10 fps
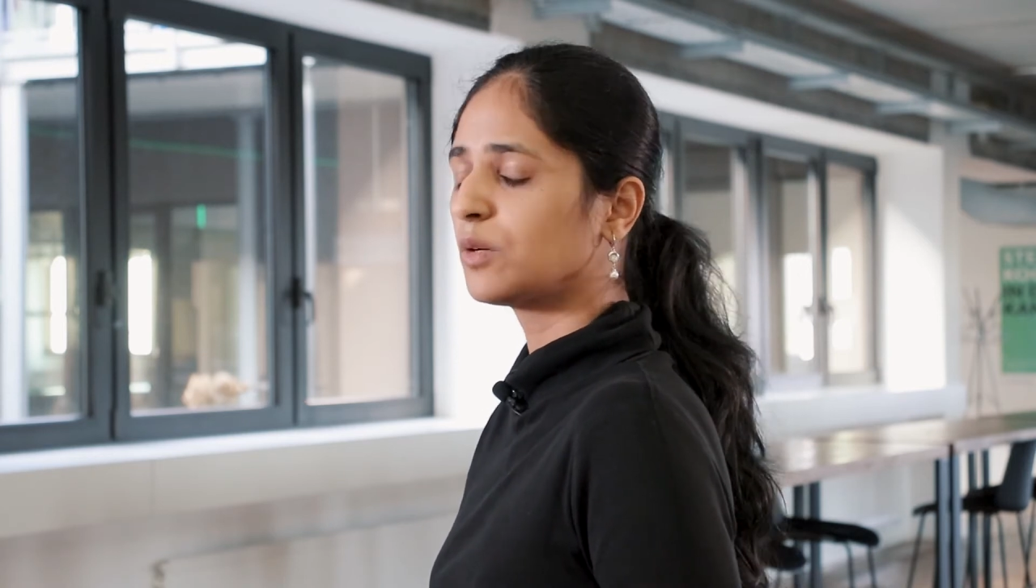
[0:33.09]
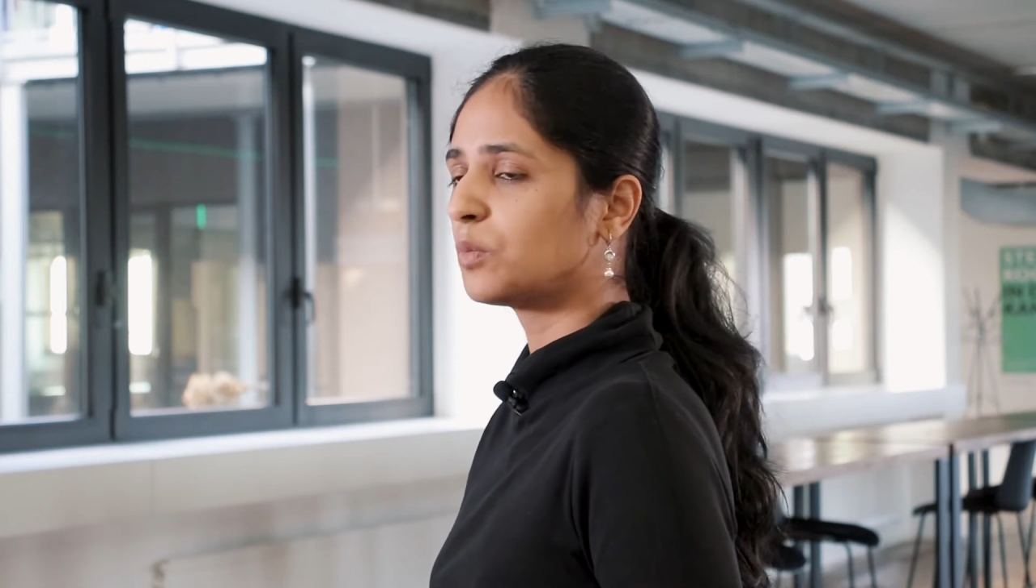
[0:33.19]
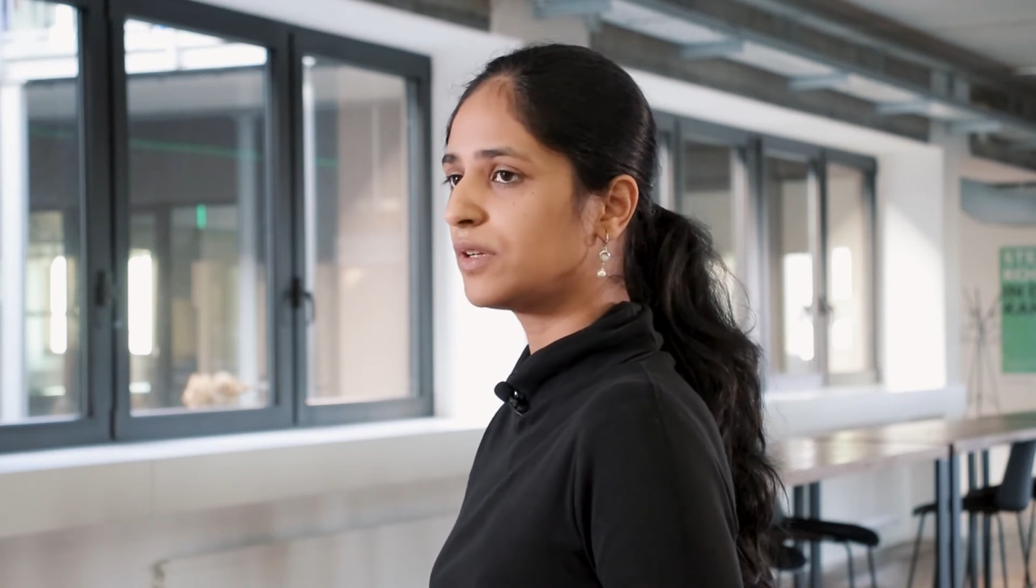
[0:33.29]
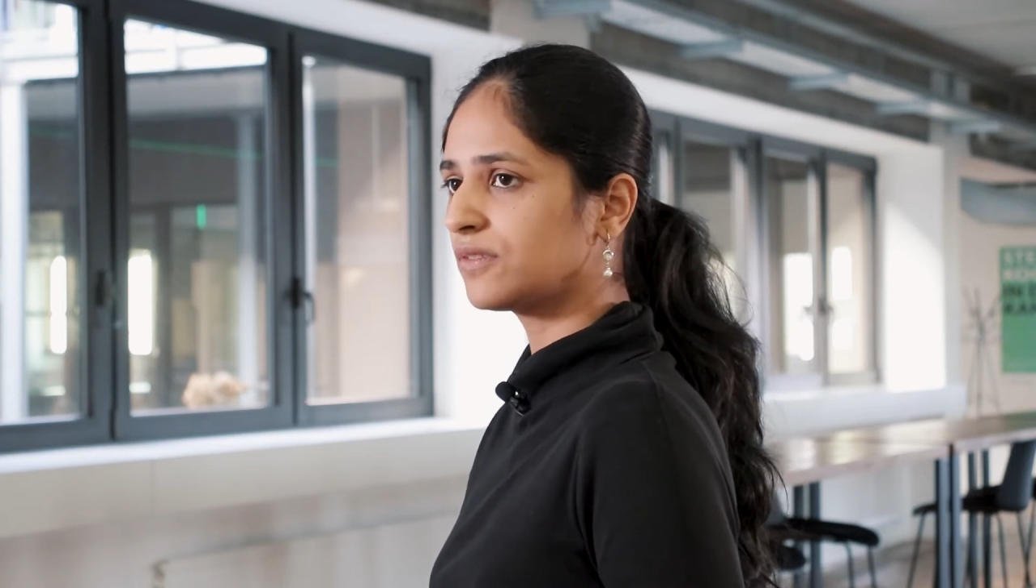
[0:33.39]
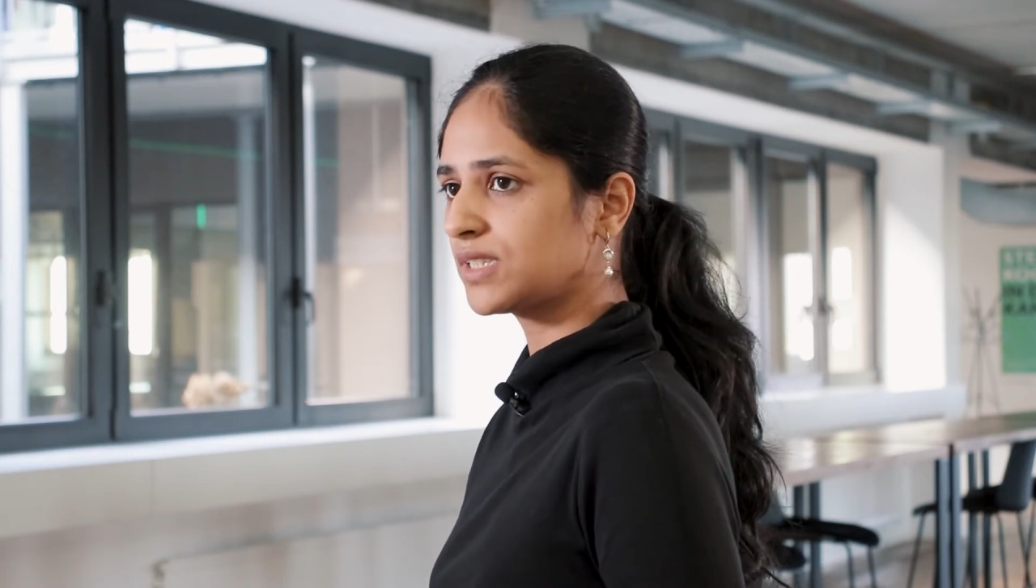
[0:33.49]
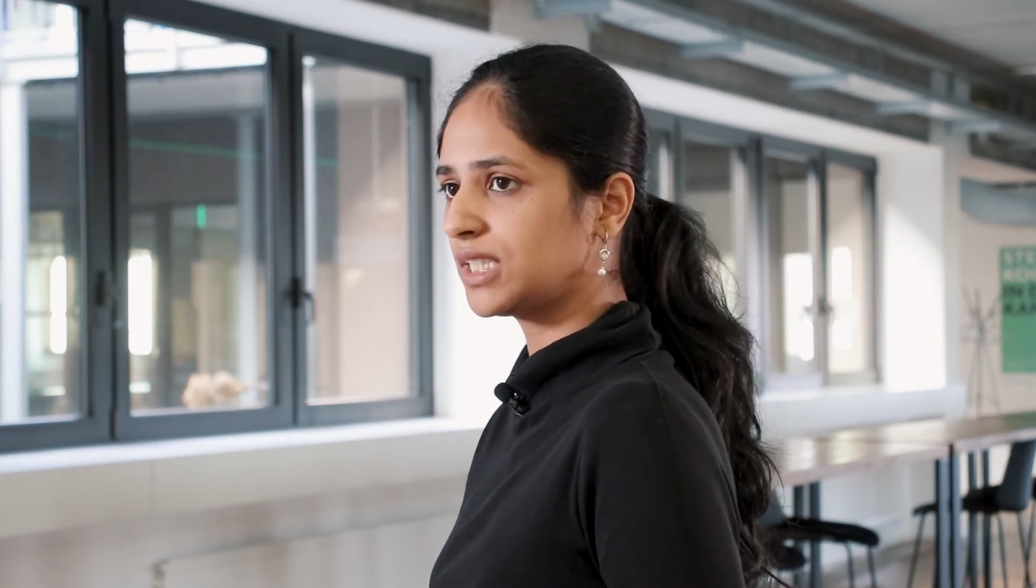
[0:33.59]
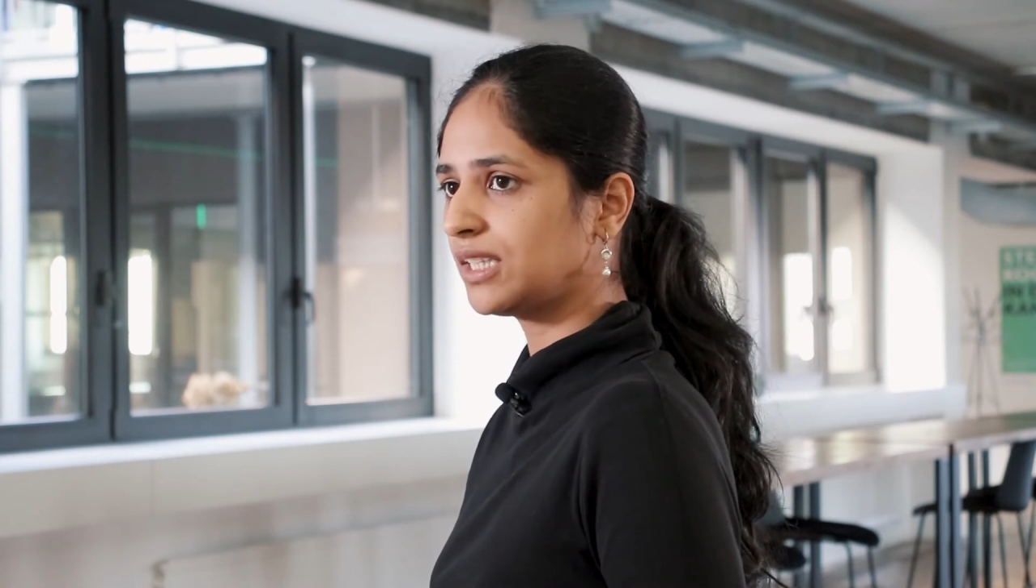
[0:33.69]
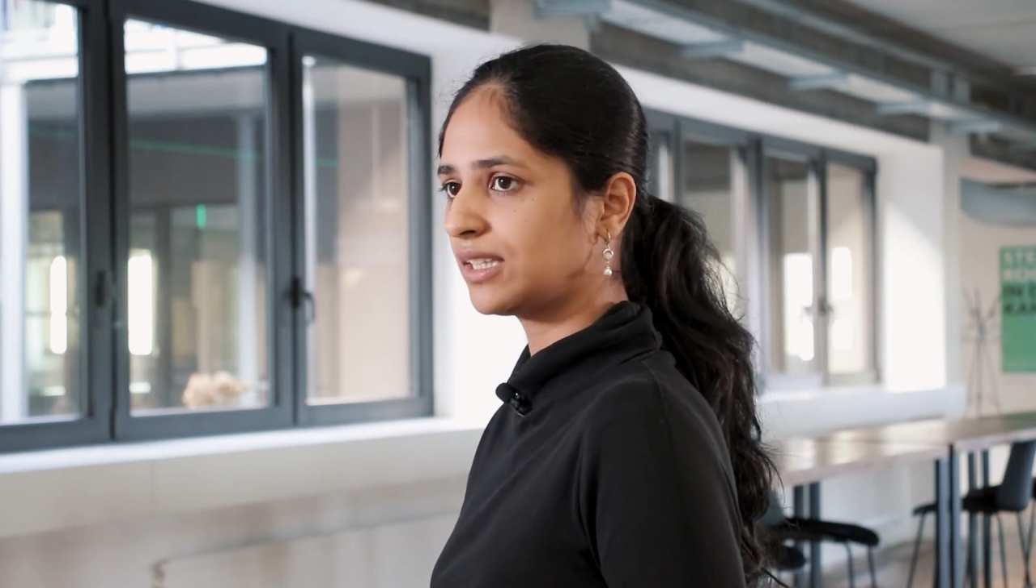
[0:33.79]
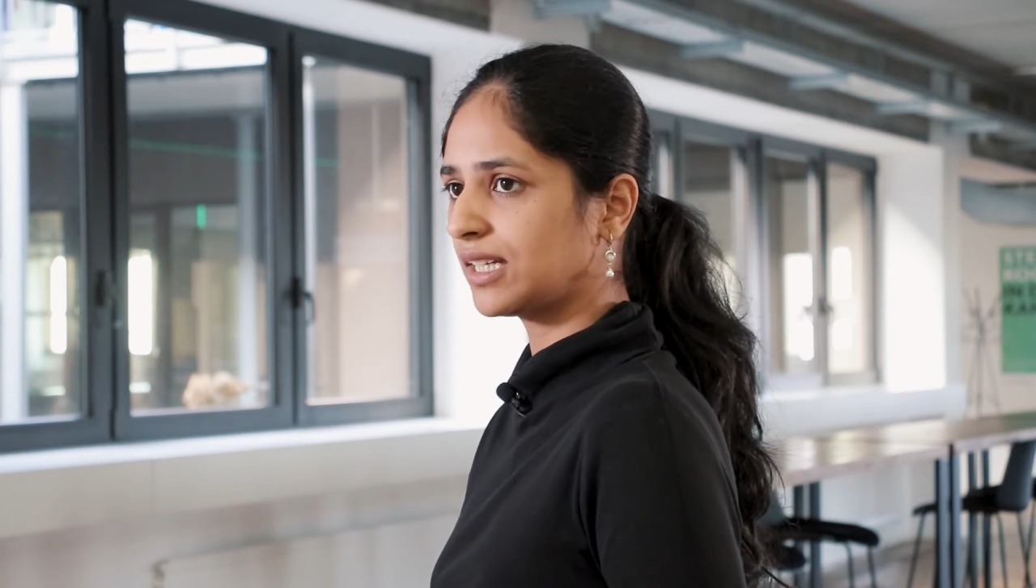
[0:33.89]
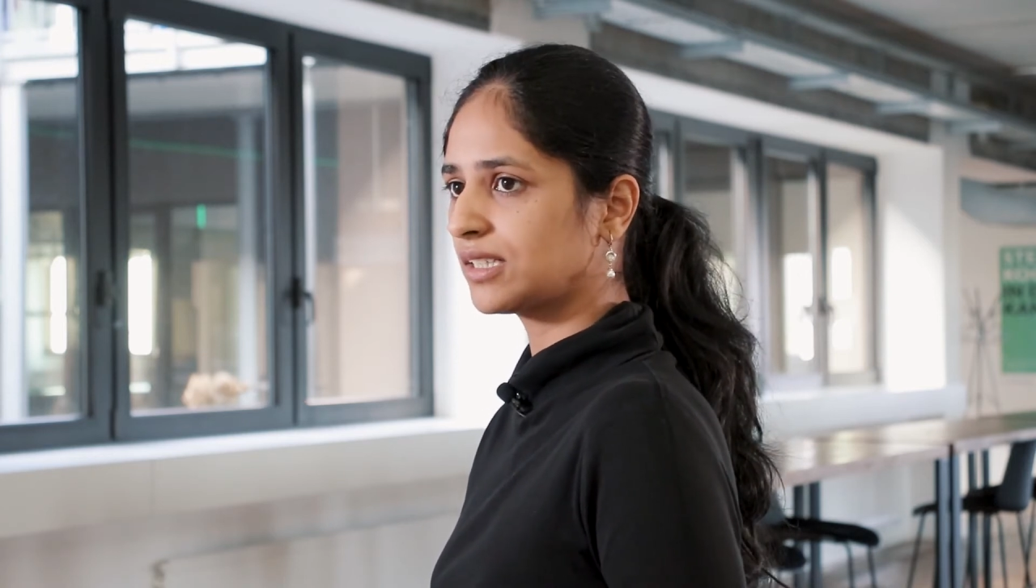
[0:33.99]
we've
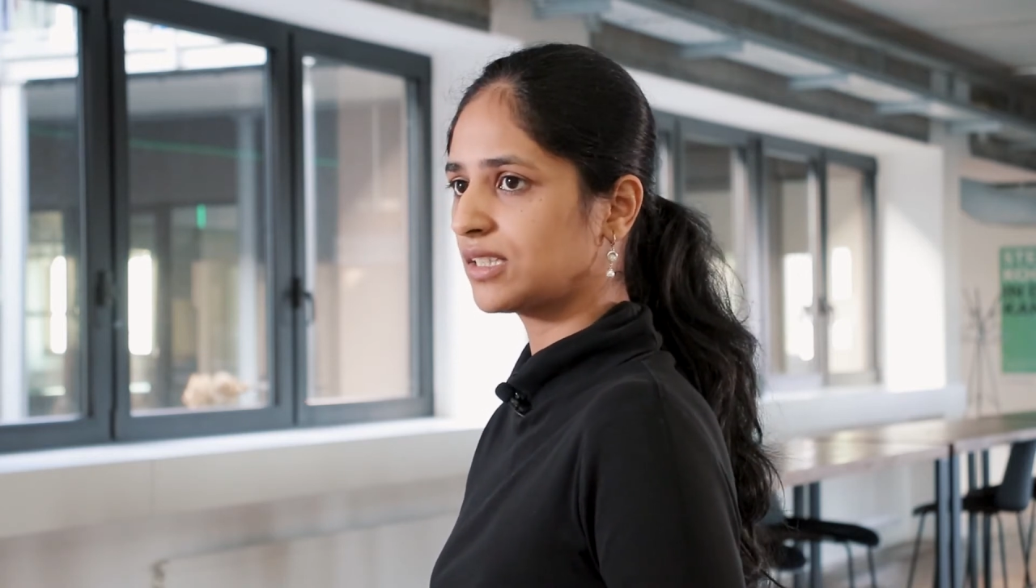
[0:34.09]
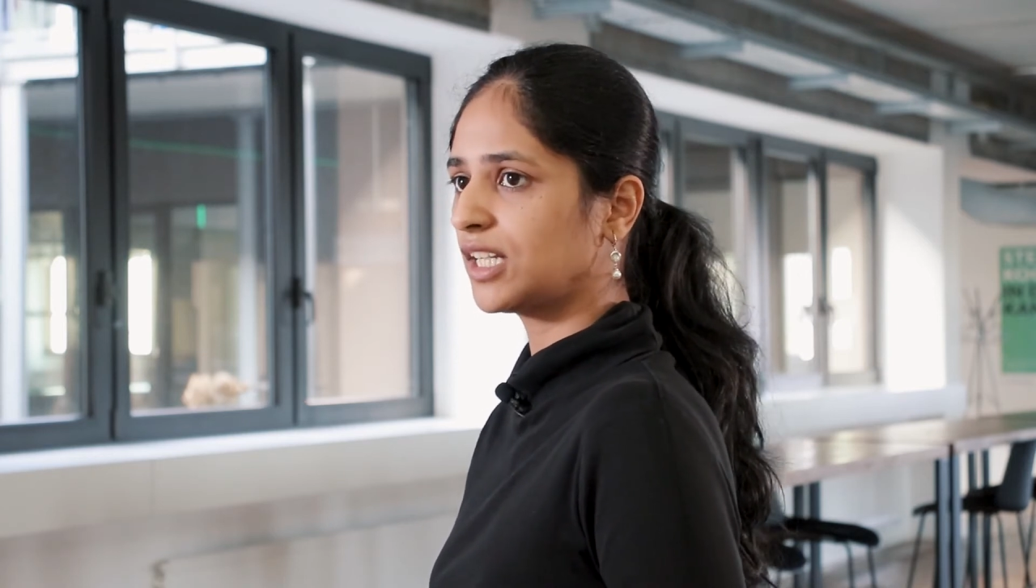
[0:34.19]
seen that